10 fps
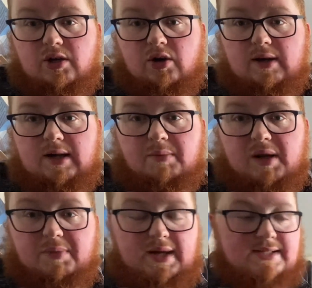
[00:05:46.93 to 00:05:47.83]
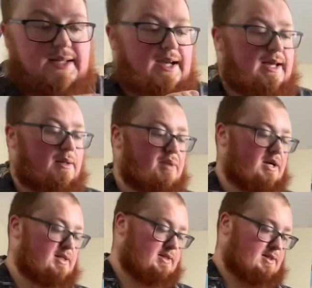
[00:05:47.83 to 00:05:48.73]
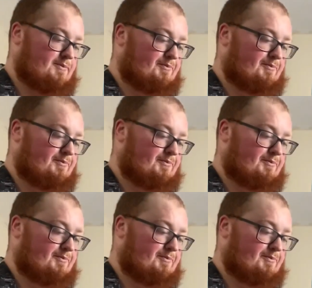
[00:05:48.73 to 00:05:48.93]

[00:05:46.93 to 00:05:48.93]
cut a little bit of plastic out the base.